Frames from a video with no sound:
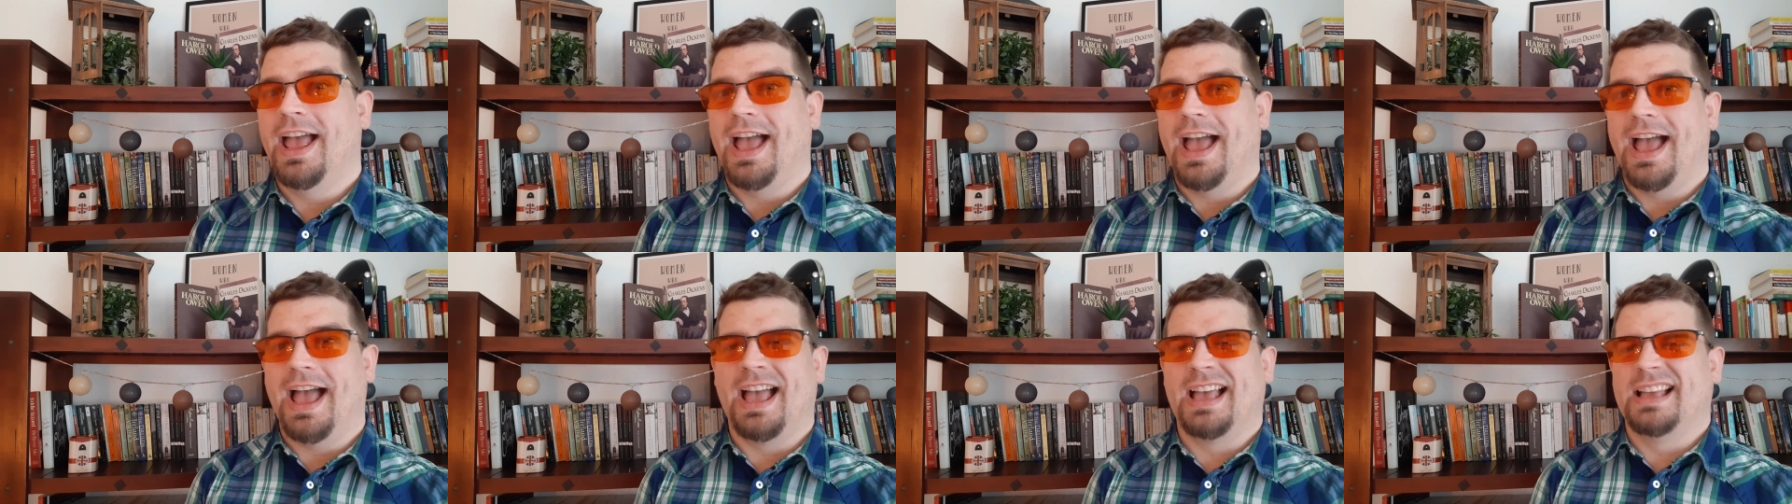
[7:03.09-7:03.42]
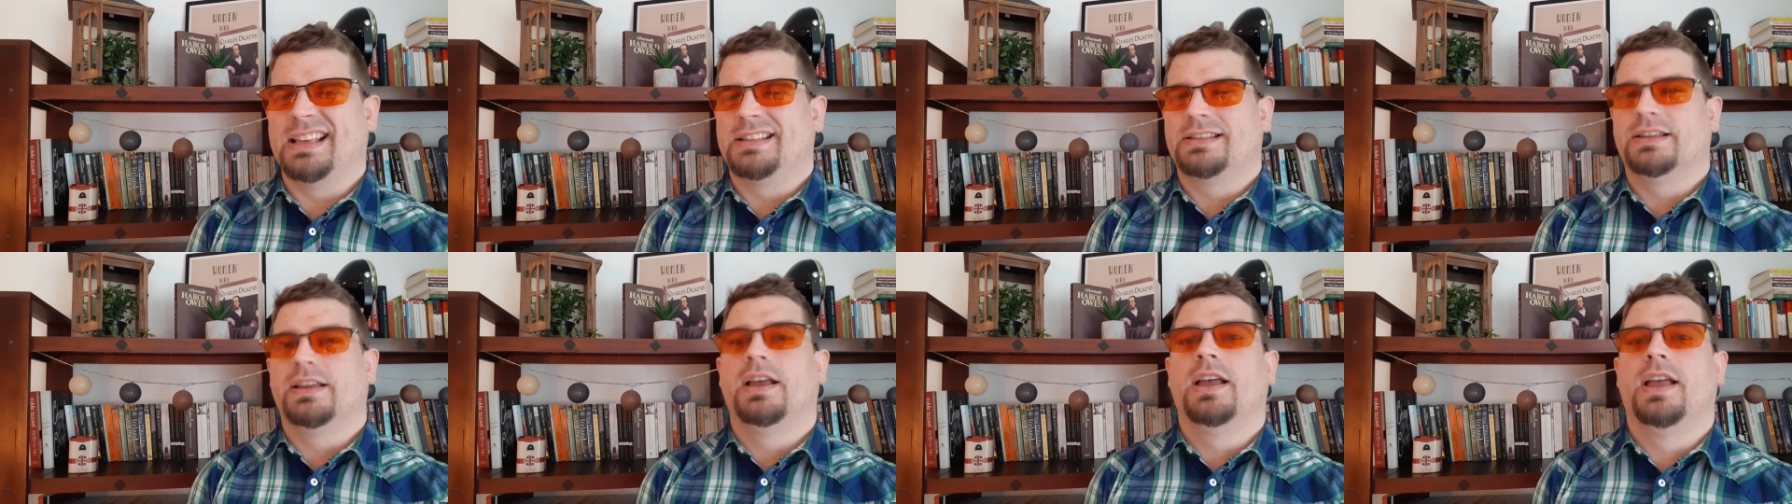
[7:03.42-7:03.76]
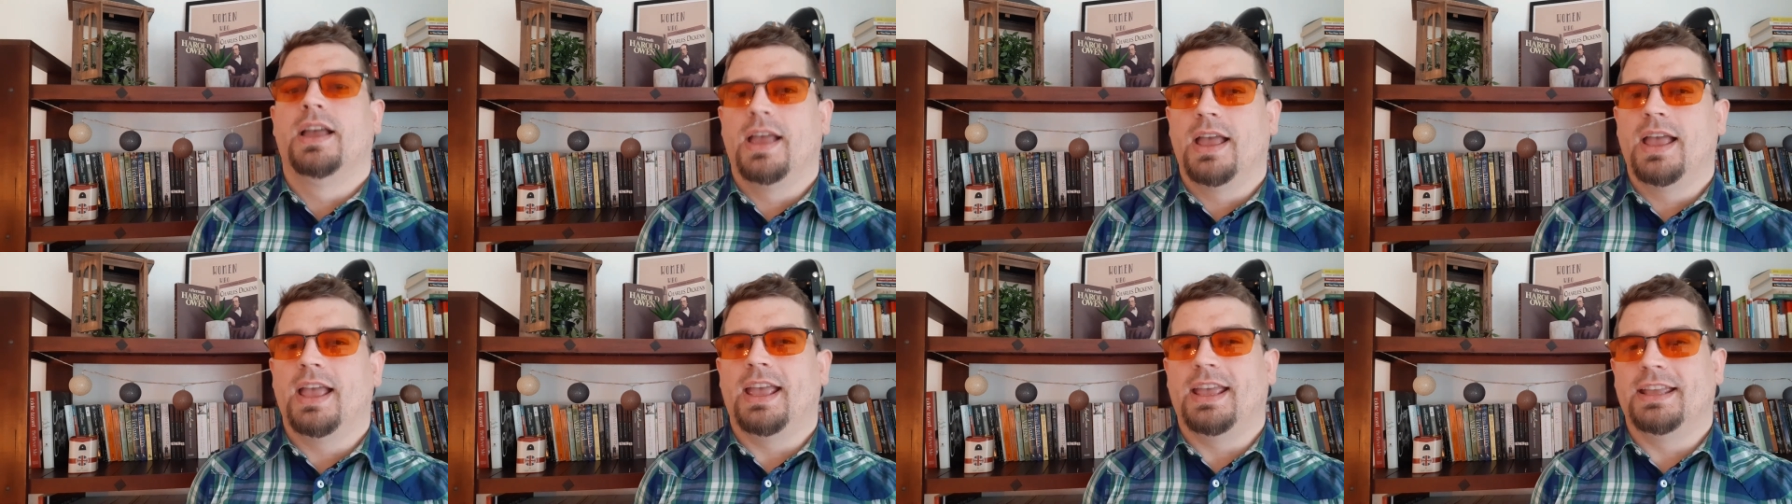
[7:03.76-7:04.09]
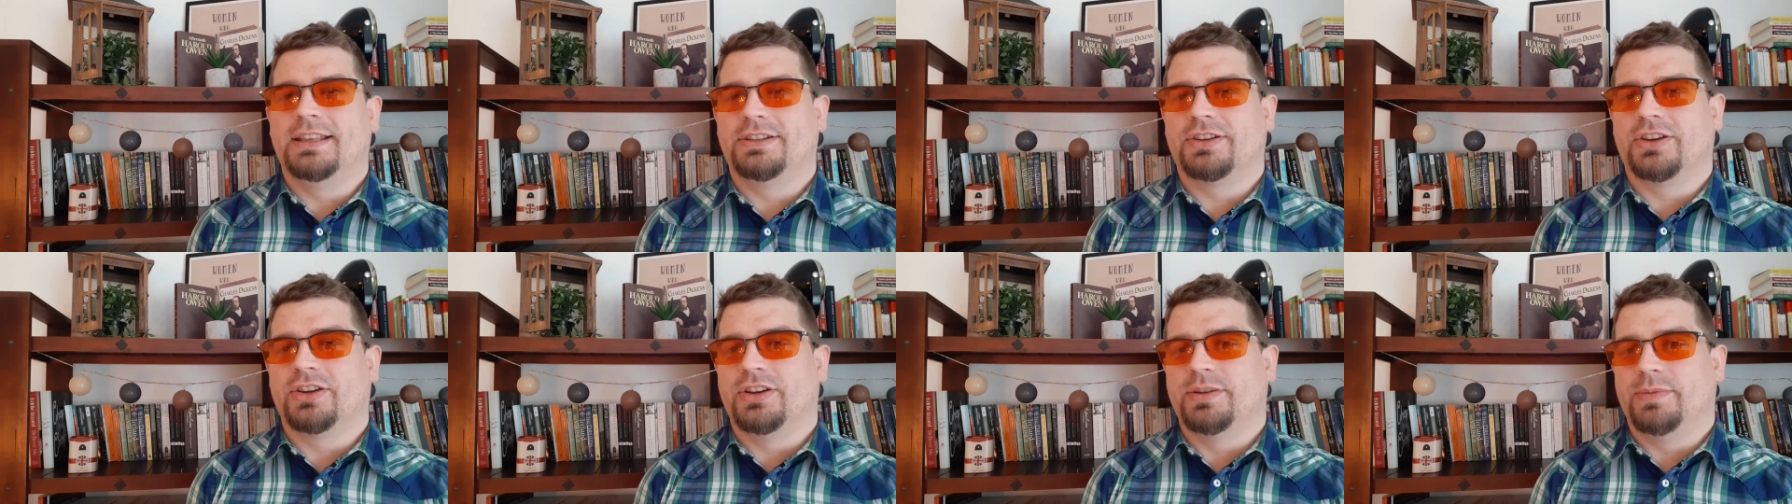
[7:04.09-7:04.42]
Has,
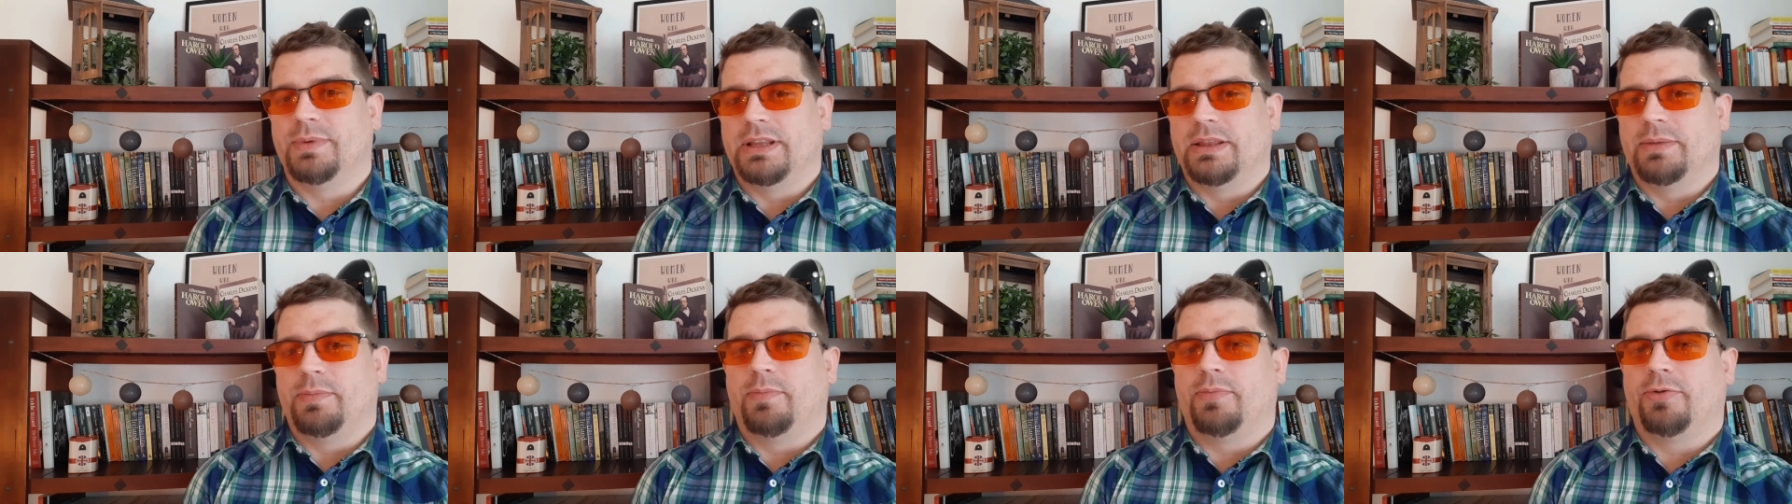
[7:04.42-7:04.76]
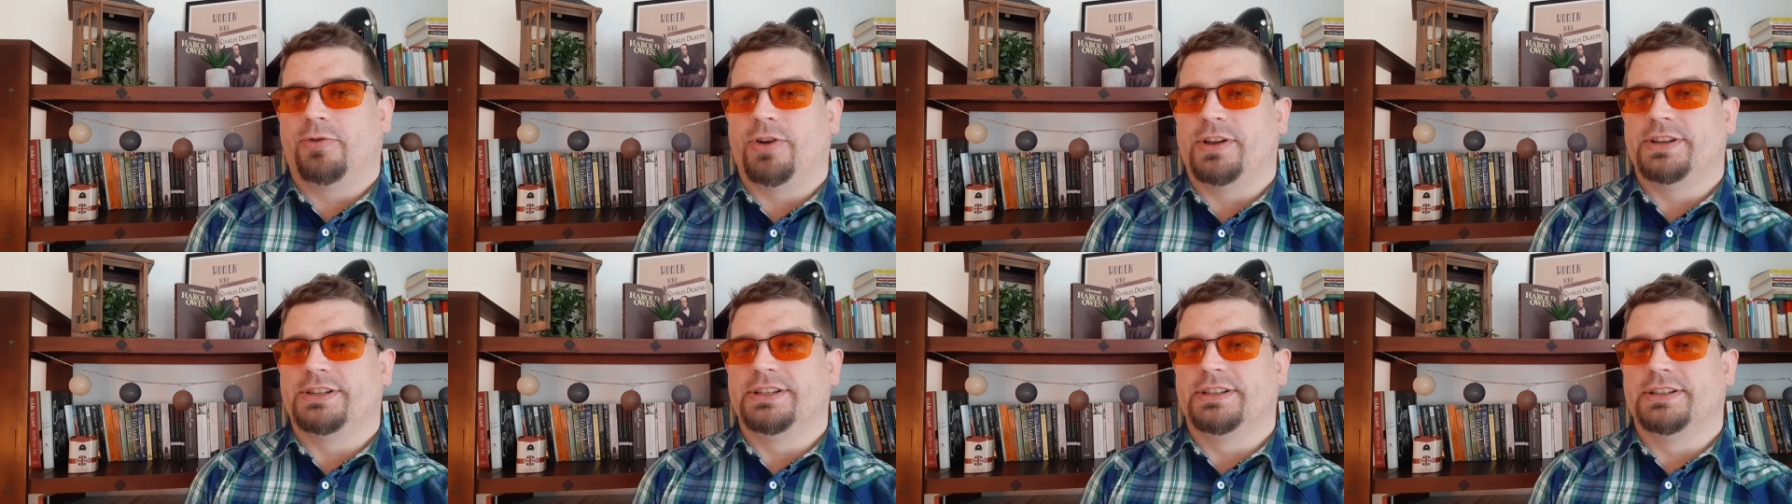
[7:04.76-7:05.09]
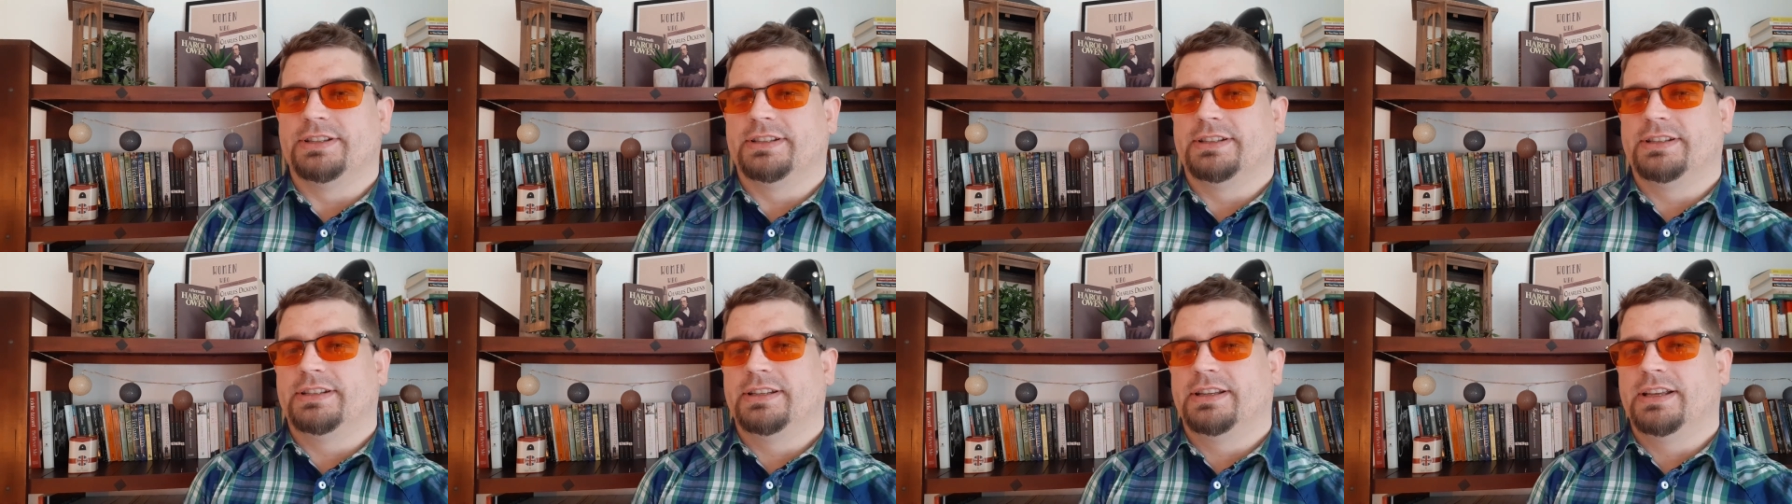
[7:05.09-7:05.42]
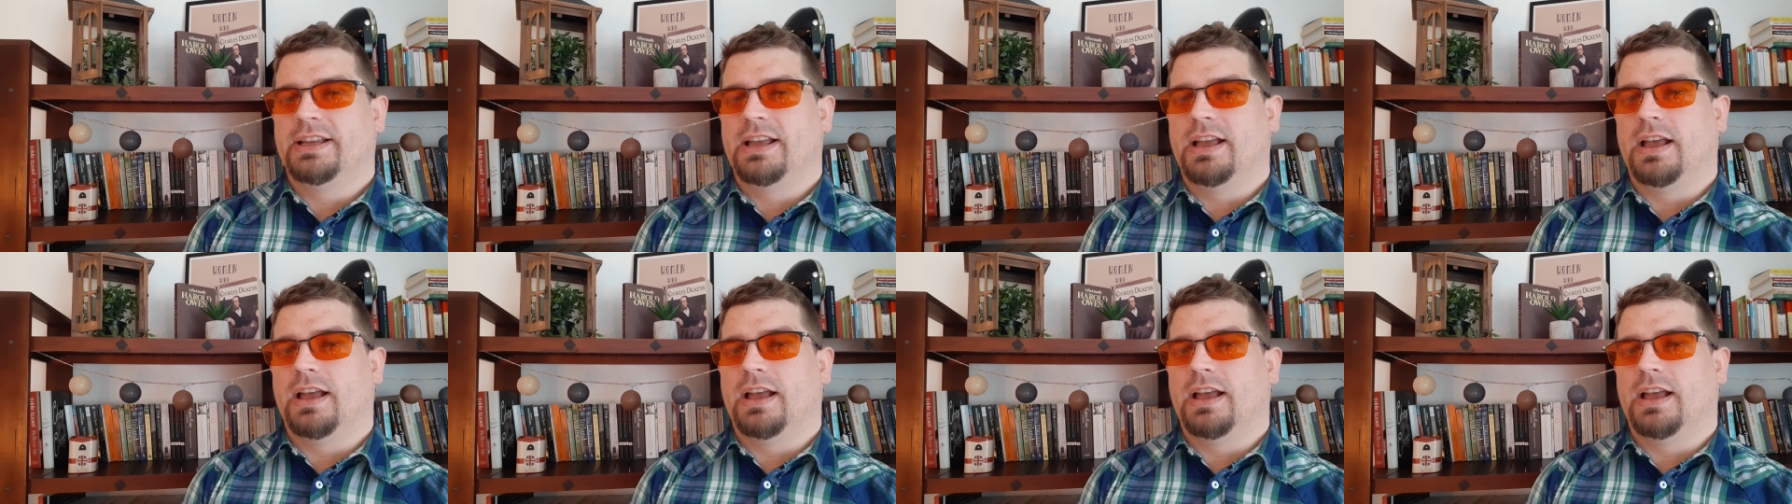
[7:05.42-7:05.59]
it's going to be the present